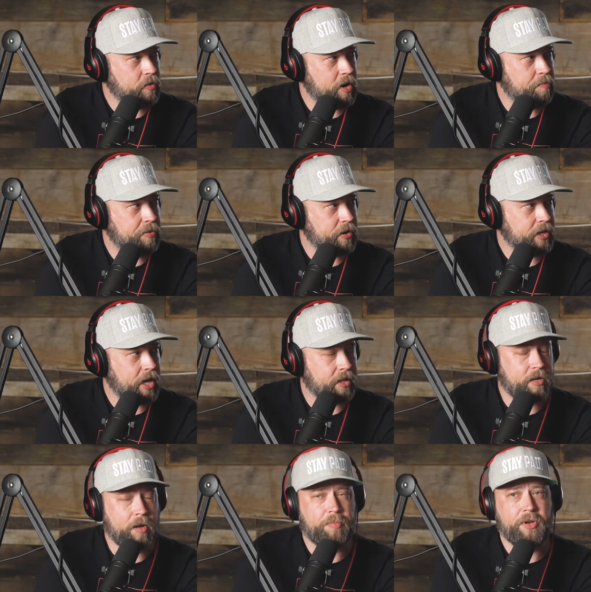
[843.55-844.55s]
you can run a billion
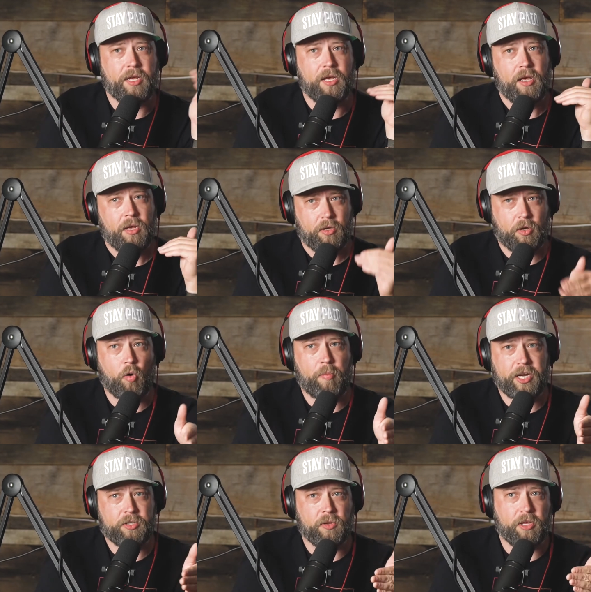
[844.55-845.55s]
dollar company, go
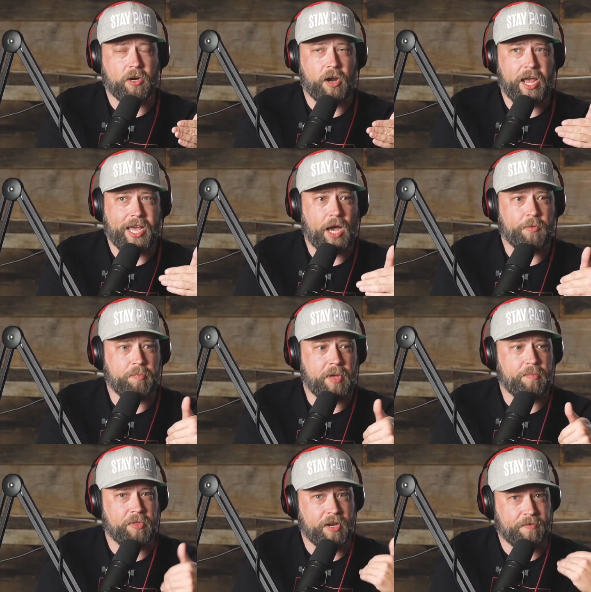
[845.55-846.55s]
make sure that you're hanging out with
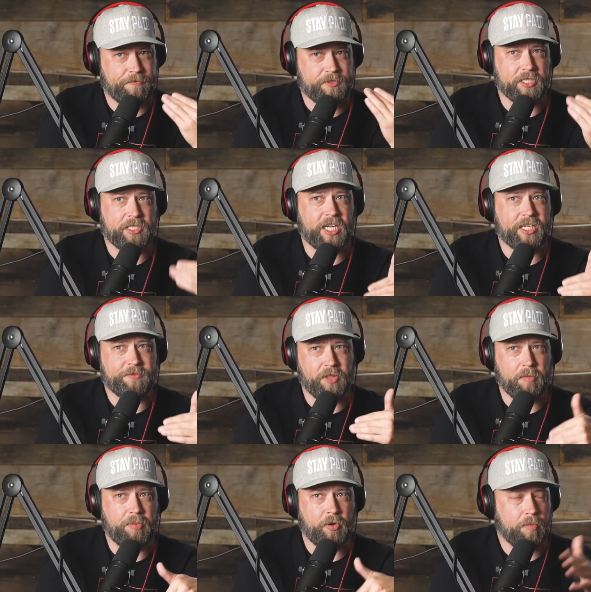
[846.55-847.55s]
people that have
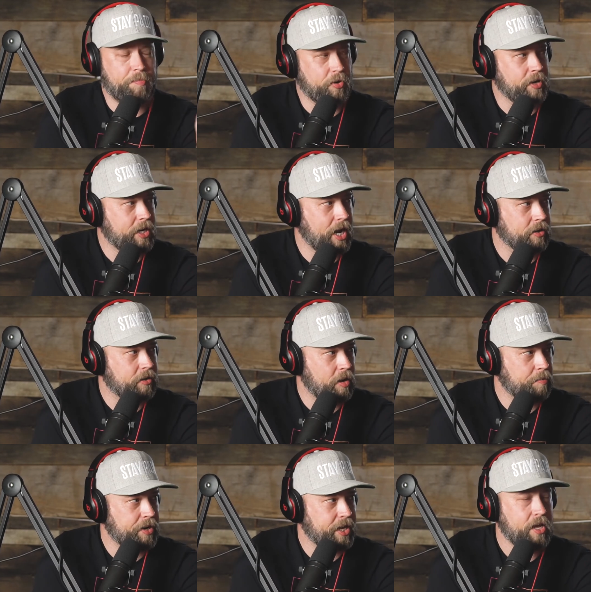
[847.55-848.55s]
successfully built a billion dollar
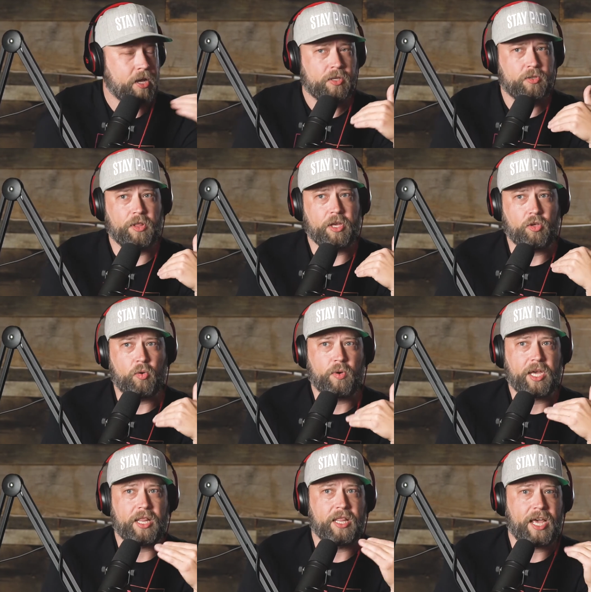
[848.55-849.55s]
company yep. so that you
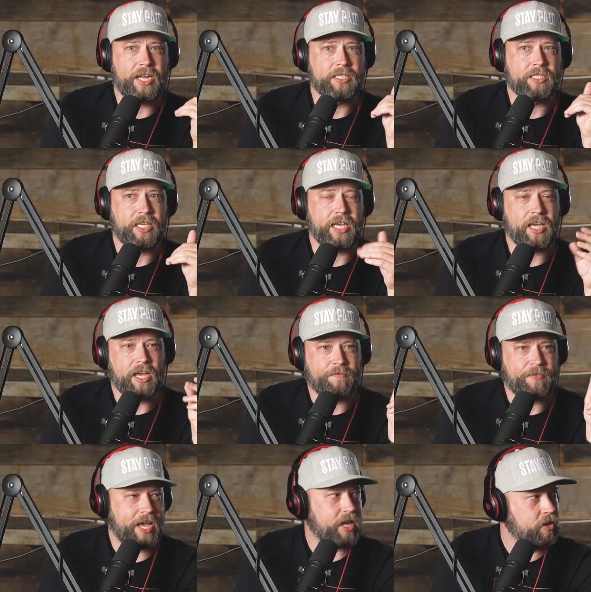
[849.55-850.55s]
can then see
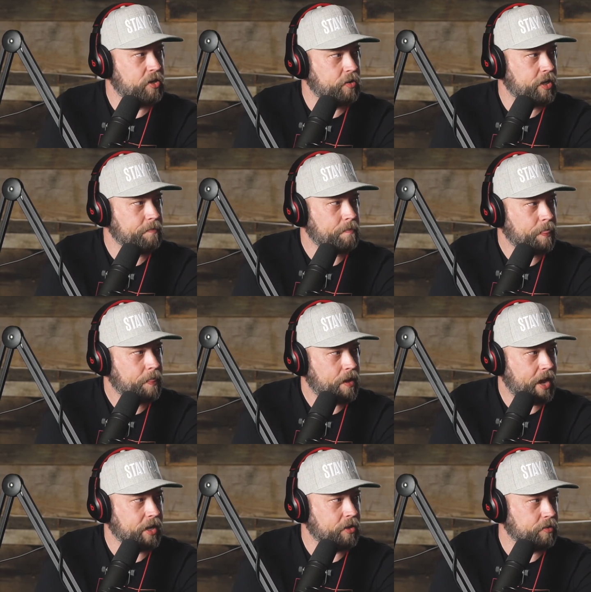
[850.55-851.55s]
if they can do it,
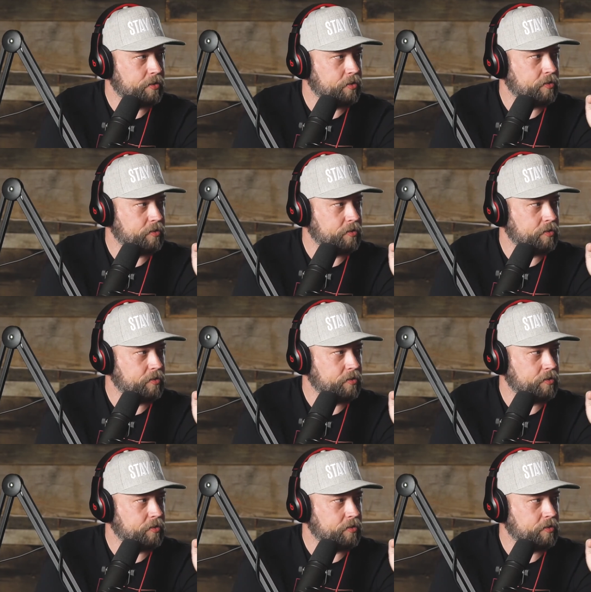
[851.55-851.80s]
I can do it